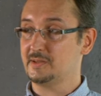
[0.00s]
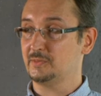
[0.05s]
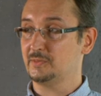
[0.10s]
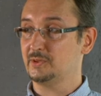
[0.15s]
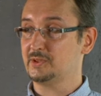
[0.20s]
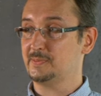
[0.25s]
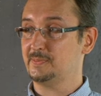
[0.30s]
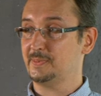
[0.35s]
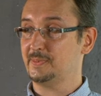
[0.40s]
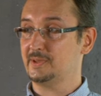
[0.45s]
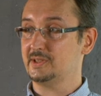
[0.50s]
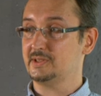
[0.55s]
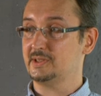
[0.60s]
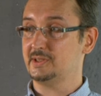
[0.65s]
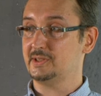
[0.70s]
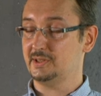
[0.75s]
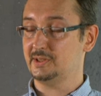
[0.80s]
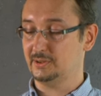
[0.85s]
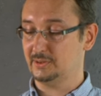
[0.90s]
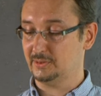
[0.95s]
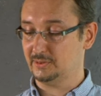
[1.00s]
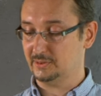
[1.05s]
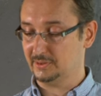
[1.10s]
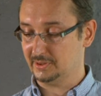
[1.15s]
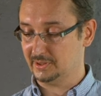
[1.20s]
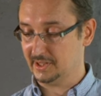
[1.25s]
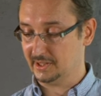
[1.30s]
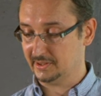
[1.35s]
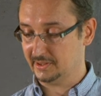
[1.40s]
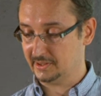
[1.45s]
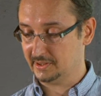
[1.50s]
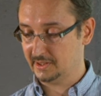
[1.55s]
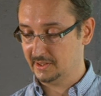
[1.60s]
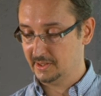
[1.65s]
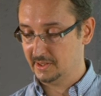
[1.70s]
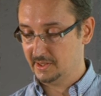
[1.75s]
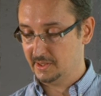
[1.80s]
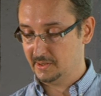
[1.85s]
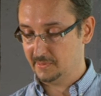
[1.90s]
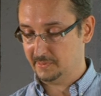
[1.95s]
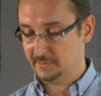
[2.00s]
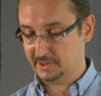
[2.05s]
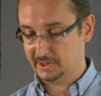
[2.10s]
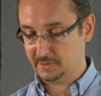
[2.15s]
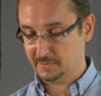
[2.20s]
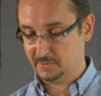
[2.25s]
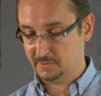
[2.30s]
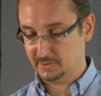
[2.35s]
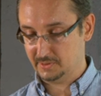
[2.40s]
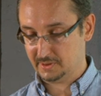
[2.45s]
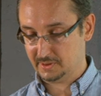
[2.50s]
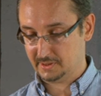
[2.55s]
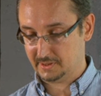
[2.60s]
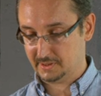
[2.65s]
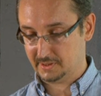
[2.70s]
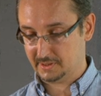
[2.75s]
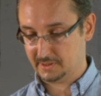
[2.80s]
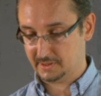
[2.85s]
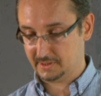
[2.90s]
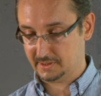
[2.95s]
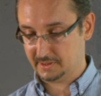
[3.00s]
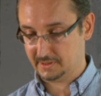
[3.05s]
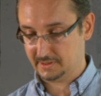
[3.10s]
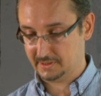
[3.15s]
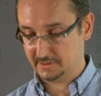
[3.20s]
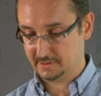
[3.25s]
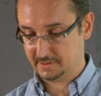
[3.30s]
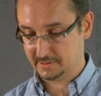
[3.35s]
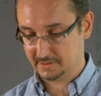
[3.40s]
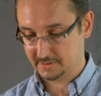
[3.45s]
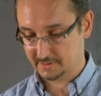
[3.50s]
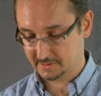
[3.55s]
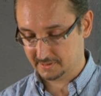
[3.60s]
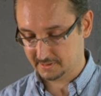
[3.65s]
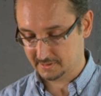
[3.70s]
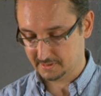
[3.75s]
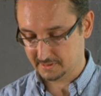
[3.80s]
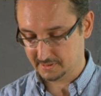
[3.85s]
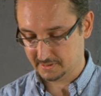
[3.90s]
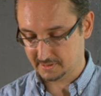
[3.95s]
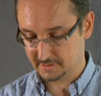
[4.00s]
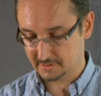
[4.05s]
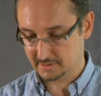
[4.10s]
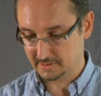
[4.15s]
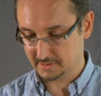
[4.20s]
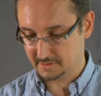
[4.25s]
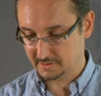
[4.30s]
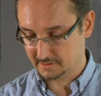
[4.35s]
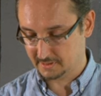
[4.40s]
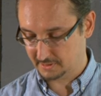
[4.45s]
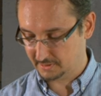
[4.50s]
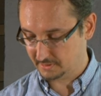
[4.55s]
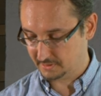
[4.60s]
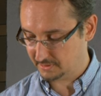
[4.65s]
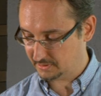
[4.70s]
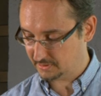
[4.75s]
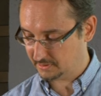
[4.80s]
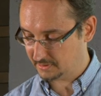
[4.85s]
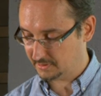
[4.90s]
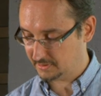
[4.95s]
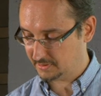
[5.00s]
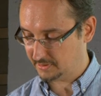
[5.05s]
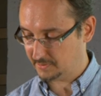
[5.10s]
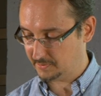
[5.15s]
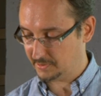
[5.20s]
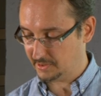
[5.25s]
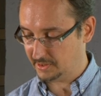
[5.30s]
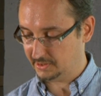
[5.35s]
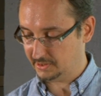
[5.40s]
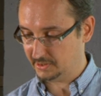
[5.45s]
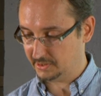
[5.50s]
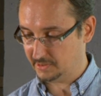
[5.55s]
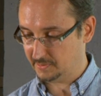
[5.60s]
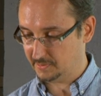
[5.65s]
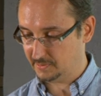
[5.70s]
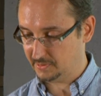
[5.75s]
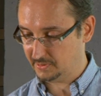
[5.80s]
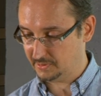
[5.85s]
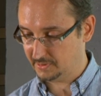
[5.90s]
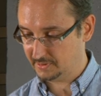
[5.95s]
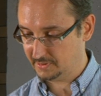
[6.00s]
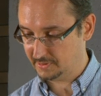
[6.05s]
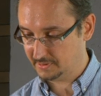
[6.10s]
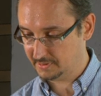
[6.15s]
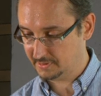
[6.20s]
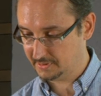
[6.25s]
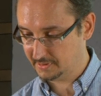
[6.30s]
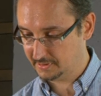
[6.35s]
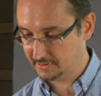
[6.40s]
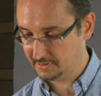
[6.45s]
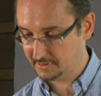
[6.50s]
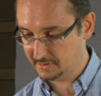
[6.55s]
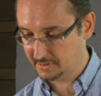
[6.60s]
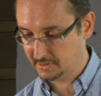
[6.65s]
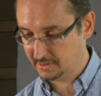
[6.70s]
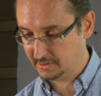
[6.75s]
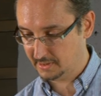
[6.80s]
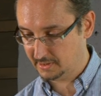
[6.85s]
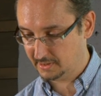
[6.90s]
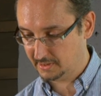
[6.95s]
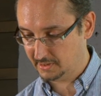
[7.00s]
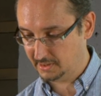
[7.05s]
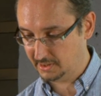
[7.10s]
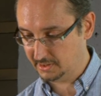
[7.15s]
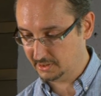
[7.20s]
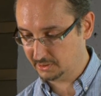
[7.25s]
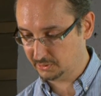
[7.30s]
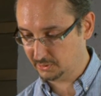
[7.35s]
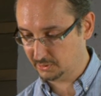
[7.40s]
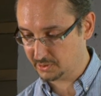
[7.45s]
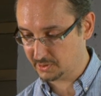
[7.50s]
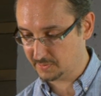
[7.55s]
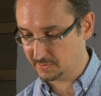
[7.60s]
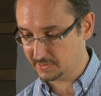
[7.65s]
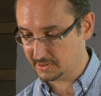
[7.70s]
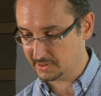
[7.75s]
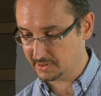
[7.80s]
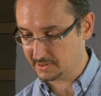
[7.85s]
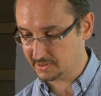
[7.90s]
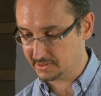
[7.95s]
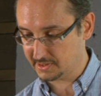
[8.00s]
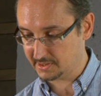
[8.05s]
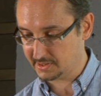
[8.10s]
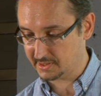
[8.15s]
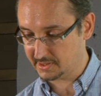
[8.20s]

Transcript: we too couldn't be left without attention. We must also try to show them the power of the data. Therefore,